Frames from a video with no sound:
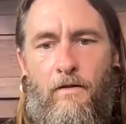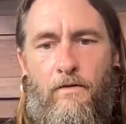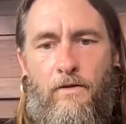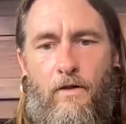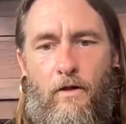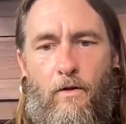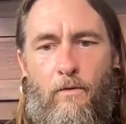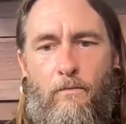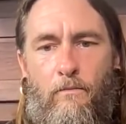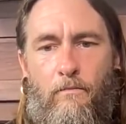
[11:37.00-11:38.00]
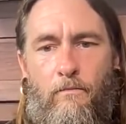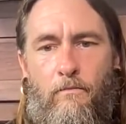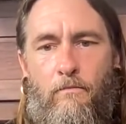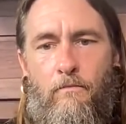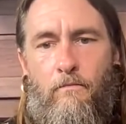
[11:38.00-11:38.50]
So,
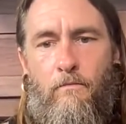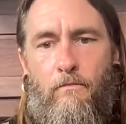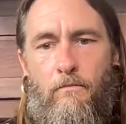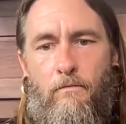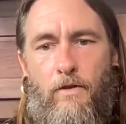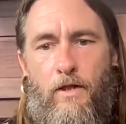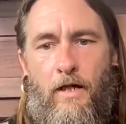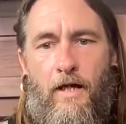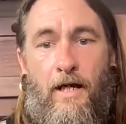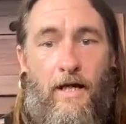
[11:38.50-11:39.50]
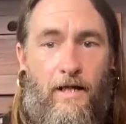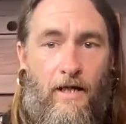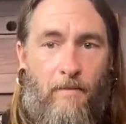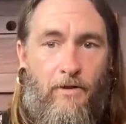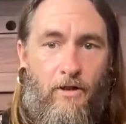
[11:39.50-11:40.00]
yeah. And
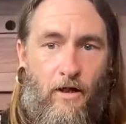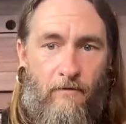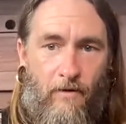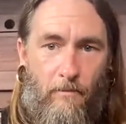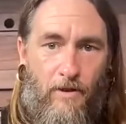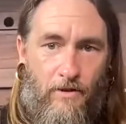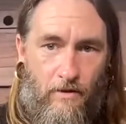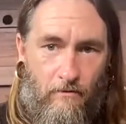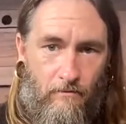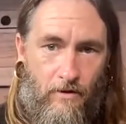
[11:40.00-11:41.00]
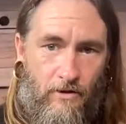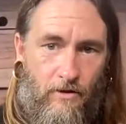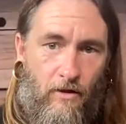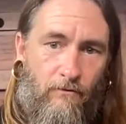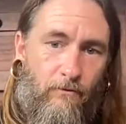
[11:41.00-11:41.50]
again, I'm sorry if I'm missing this
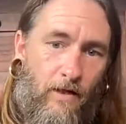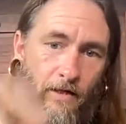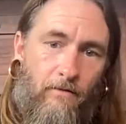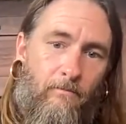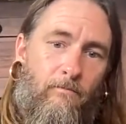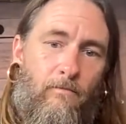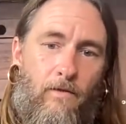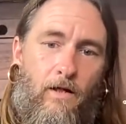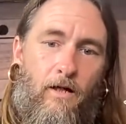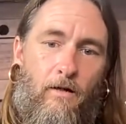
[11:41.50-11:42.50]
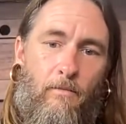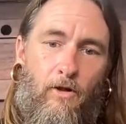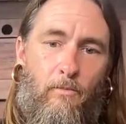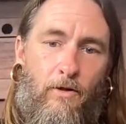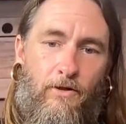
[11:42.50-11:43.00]
stuff. Like my
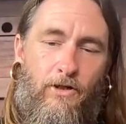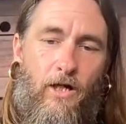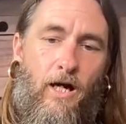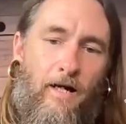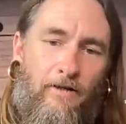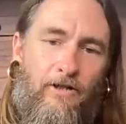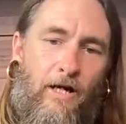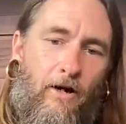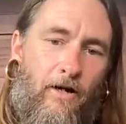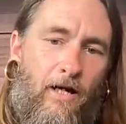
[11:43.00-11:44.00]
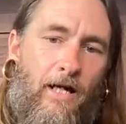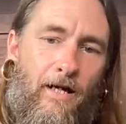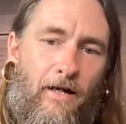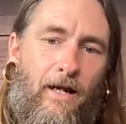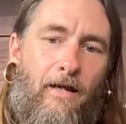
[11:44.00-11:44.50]
little brother Scott and Sarah can kind
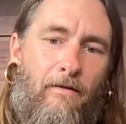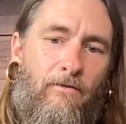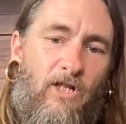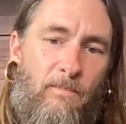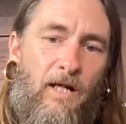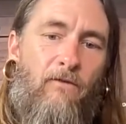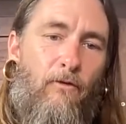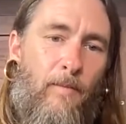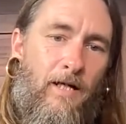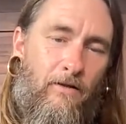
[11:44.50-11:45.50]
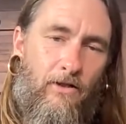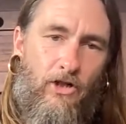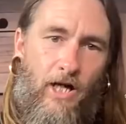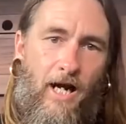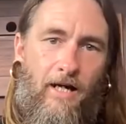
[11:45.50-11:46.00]
of speak for me in the
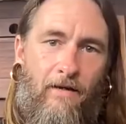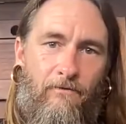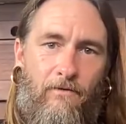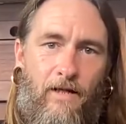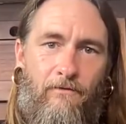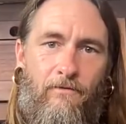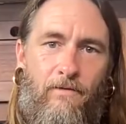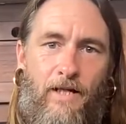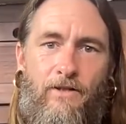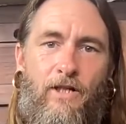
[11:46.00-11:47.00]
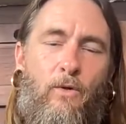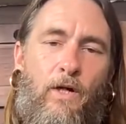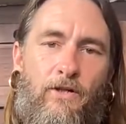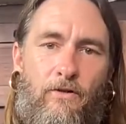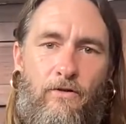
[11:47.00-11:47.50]
chat if they see
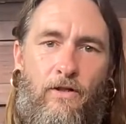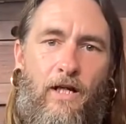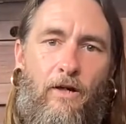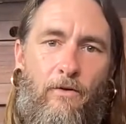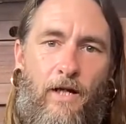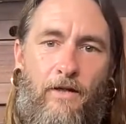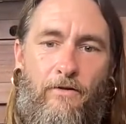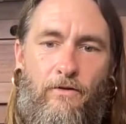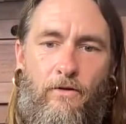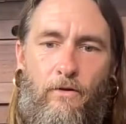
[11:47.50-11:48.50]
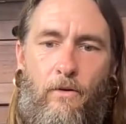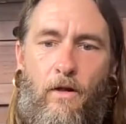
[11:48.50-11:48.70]
questions that they know the answers to.